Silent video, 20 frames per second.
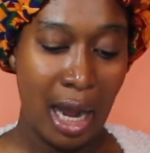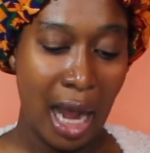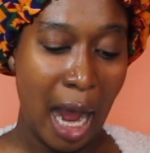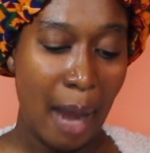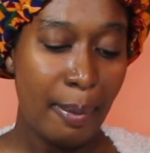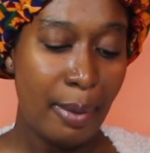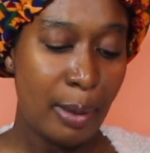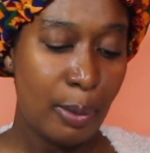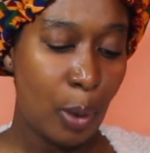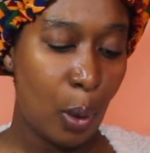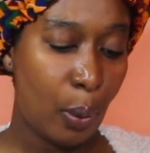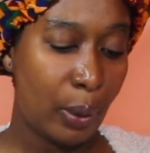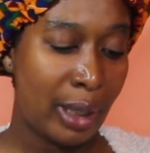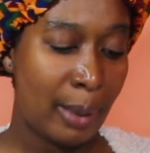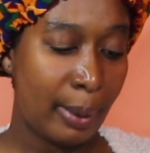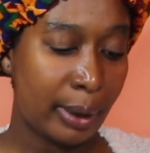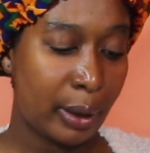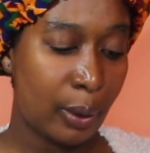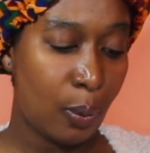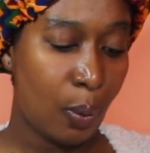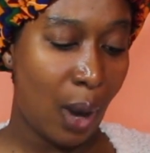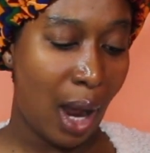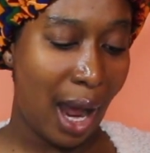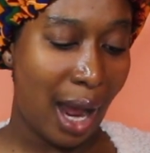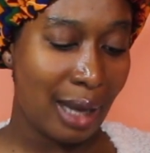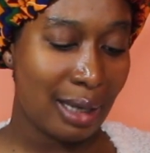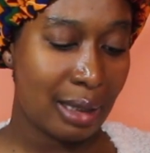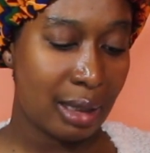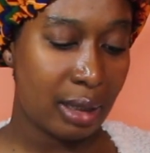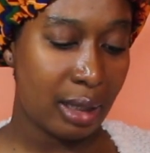I'm just more worried about the
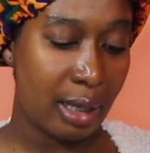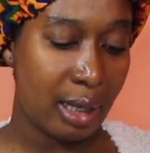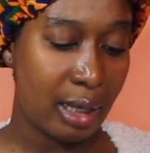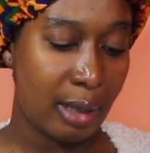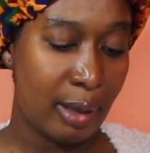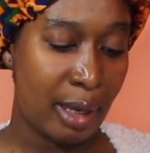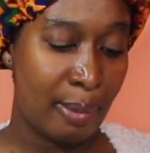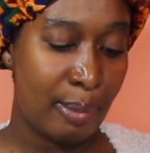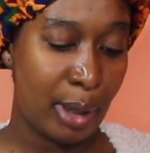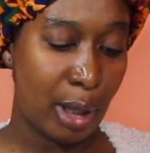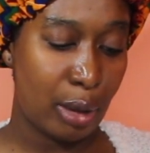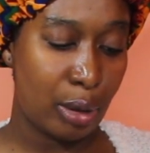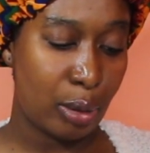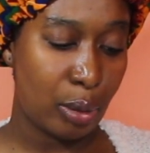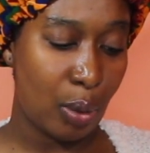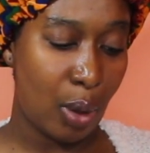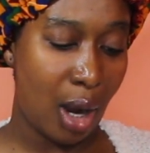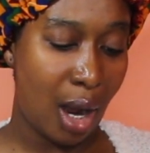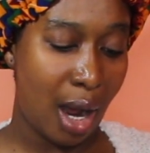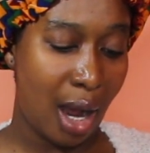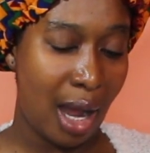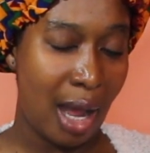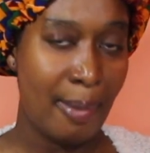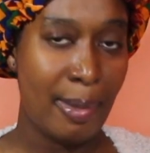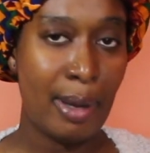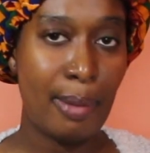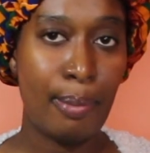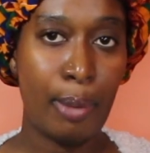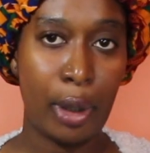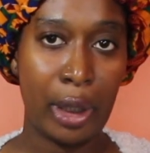wax and it being too hot and
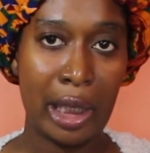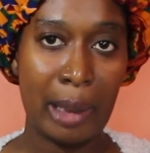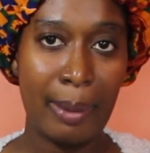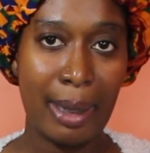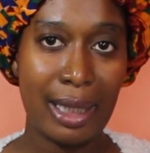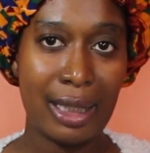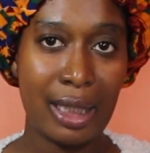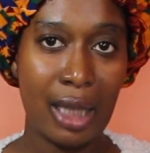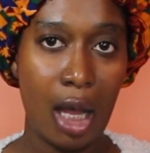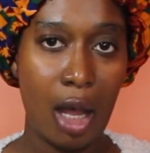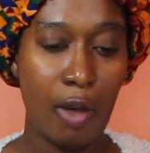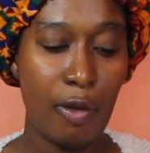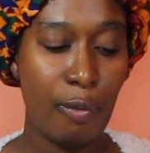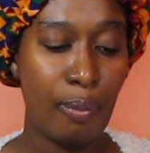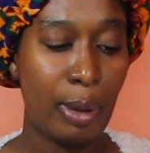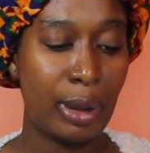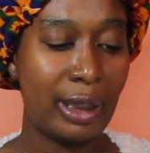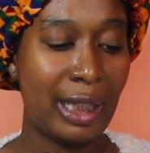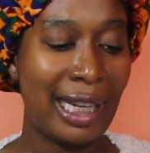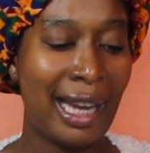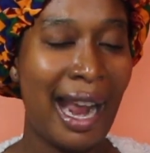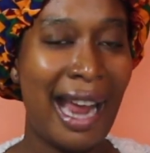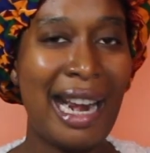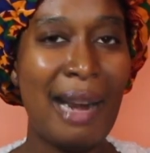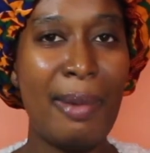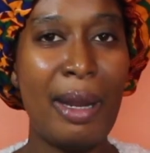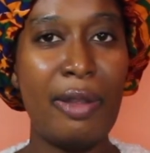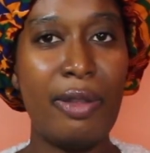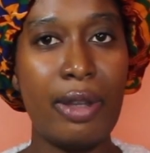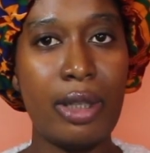me burning myself. But they kind
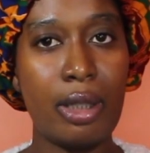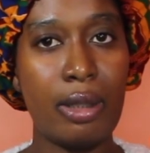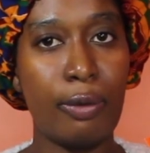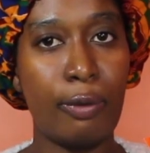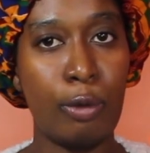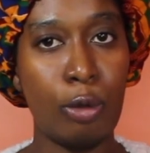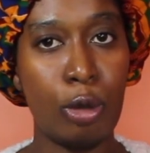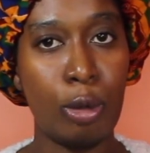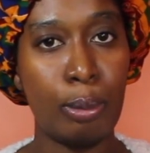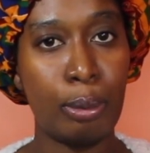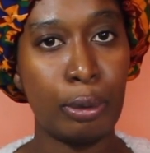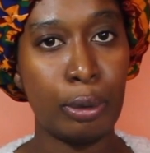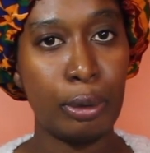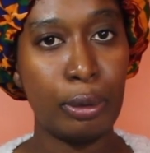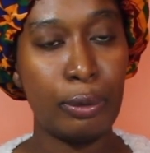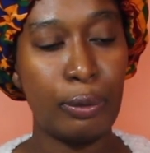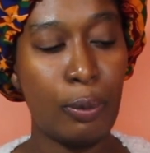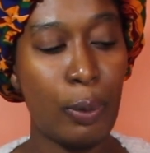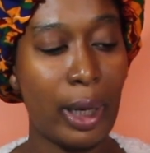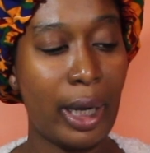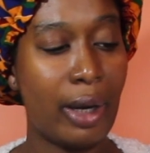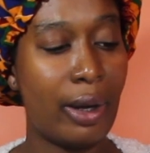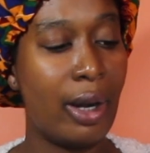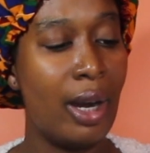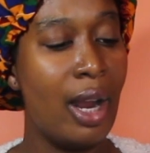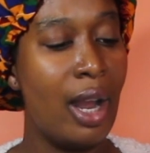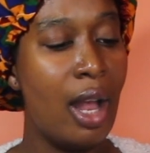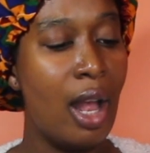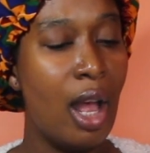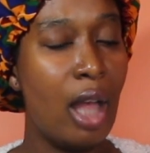of made this foolproof
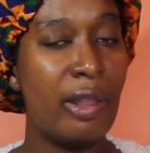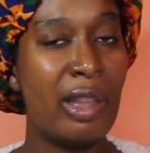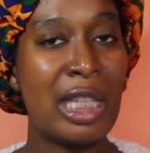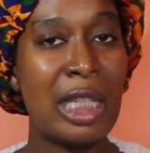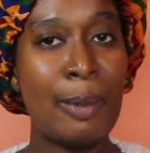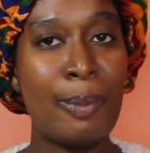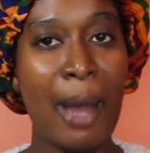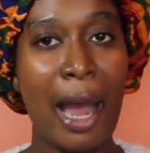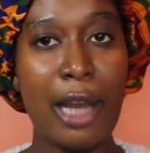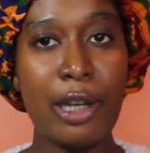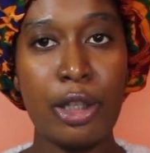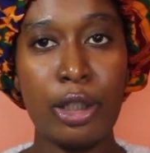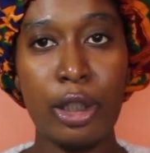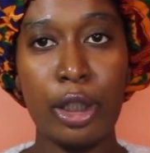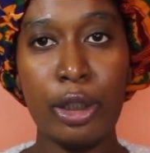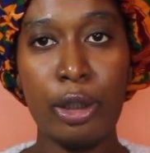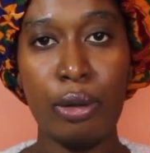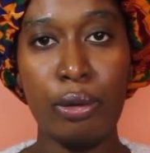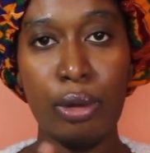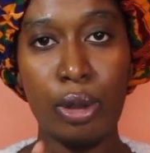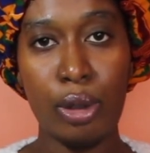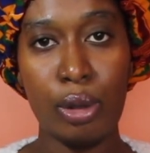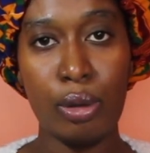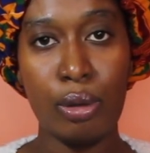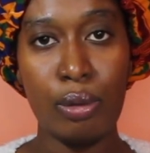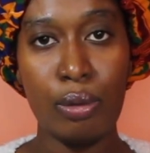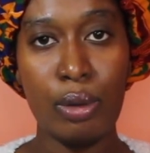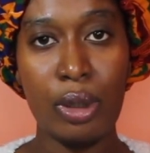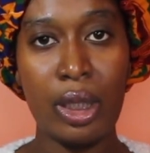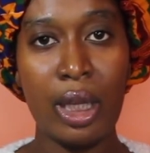where the spatula you
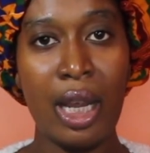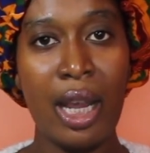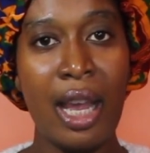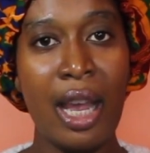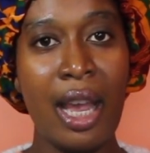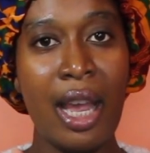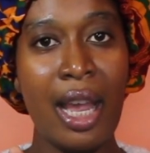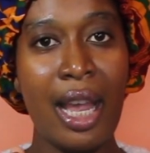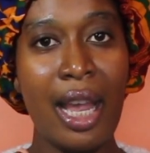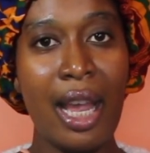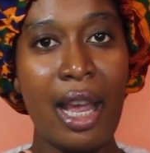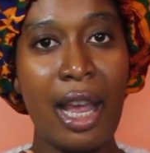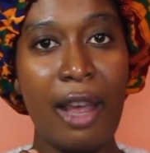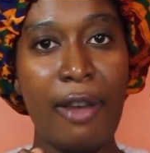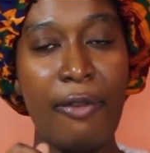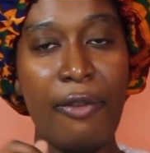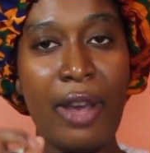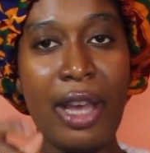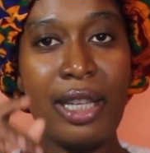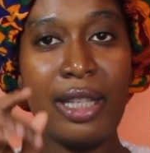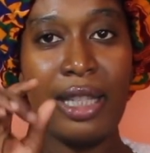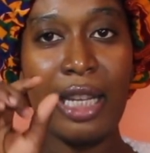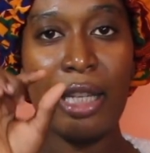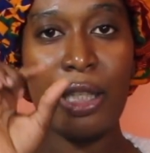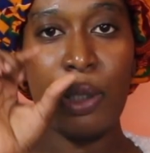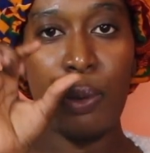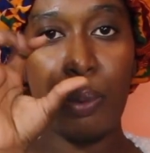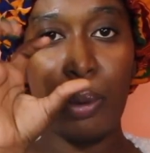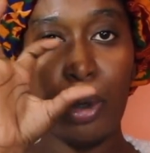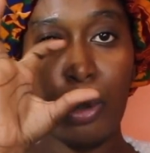use, if it says
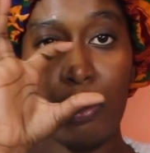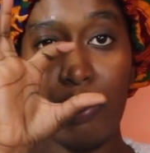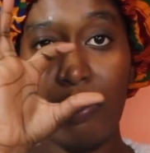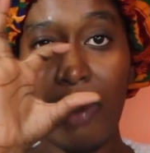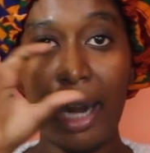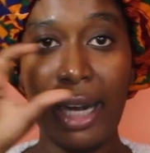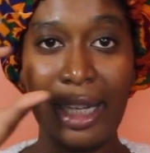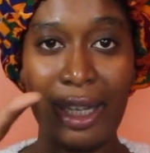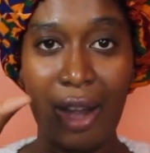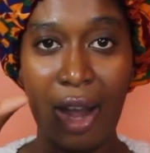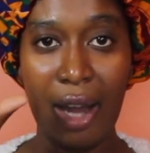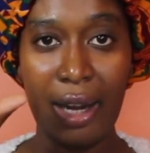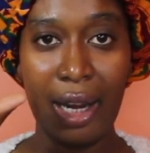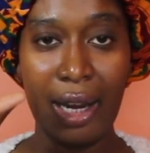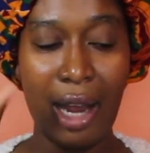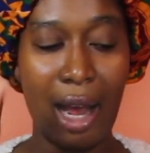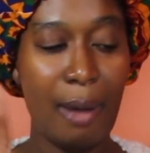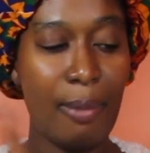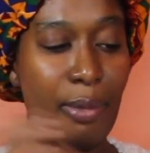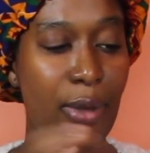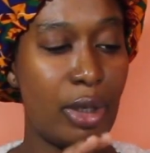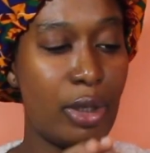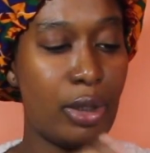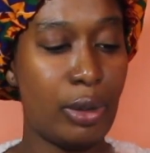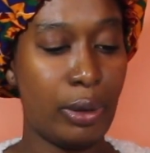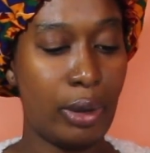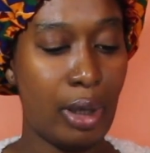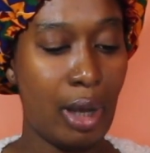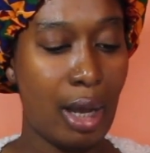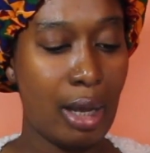the word redding on it, I'm gonna
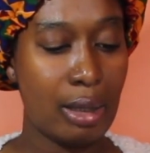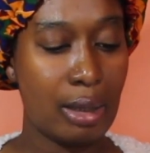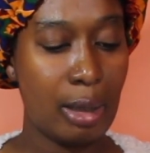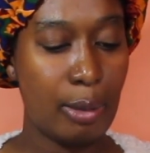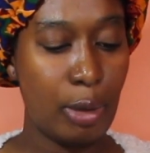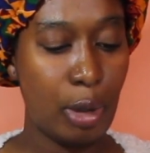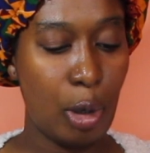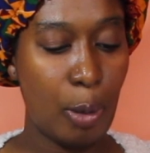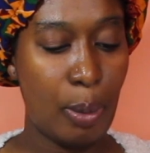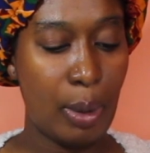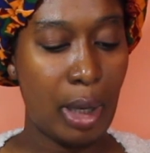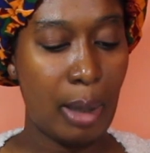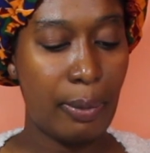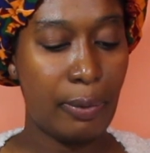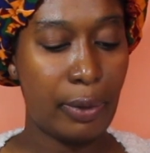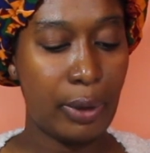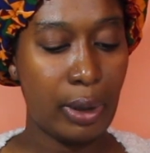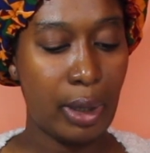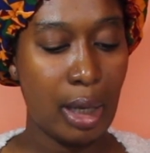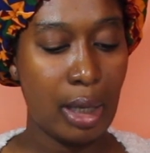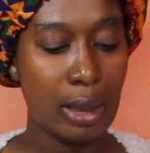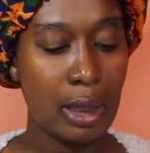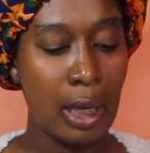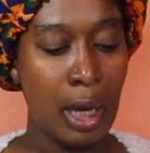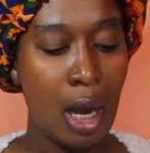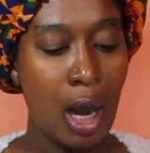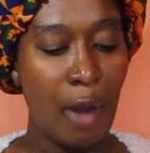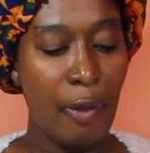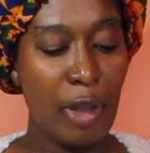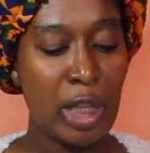show you guys. I'm gonna open up for you guys.
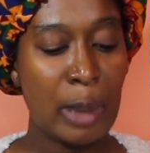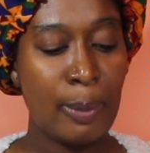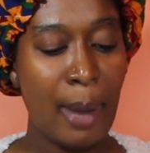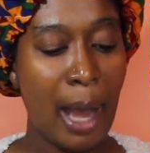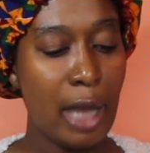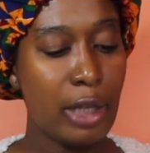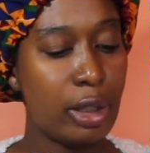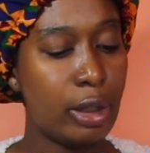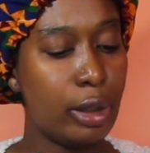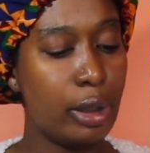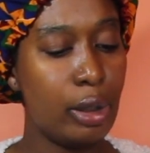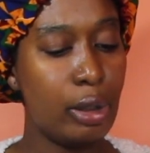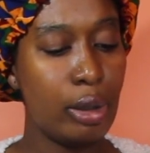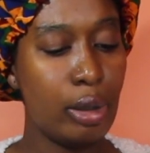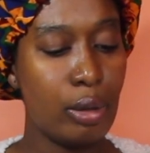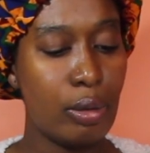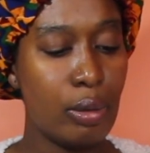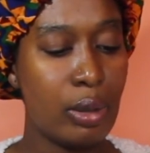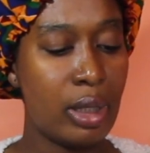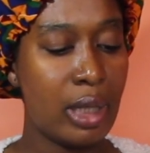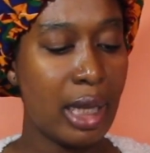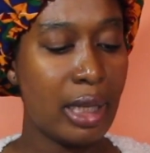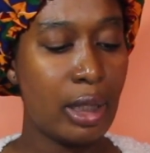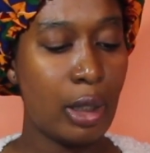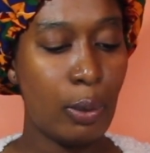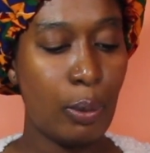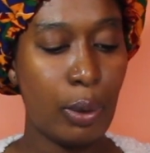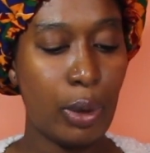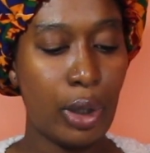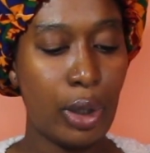The spatula you use says
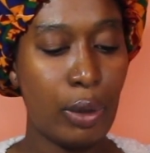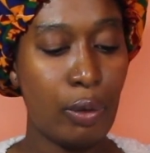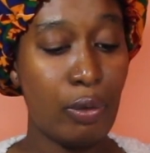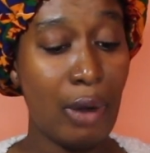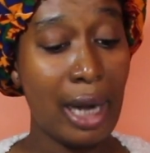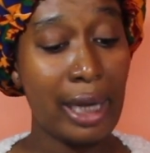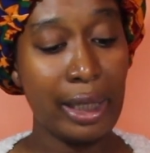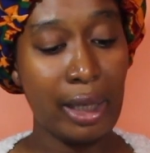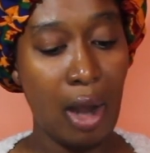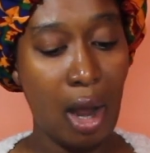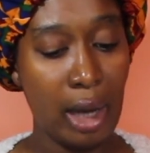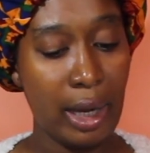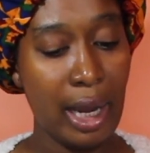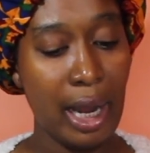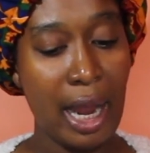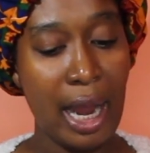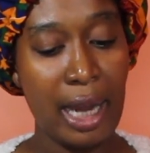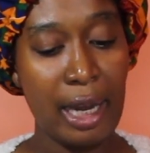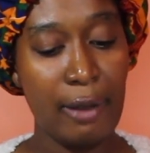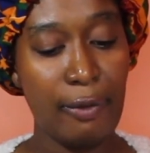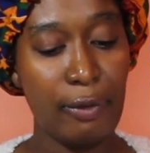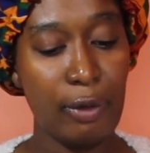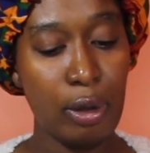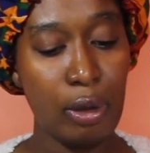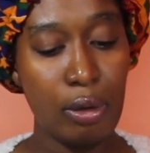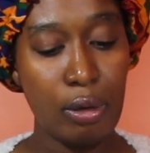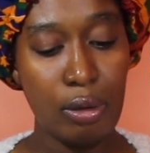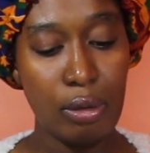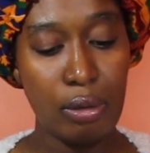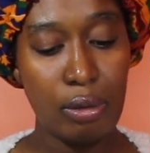the word redding on it, and if
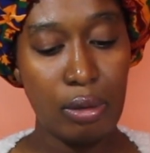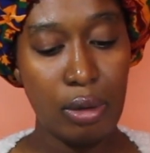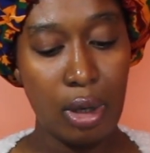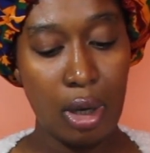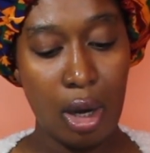you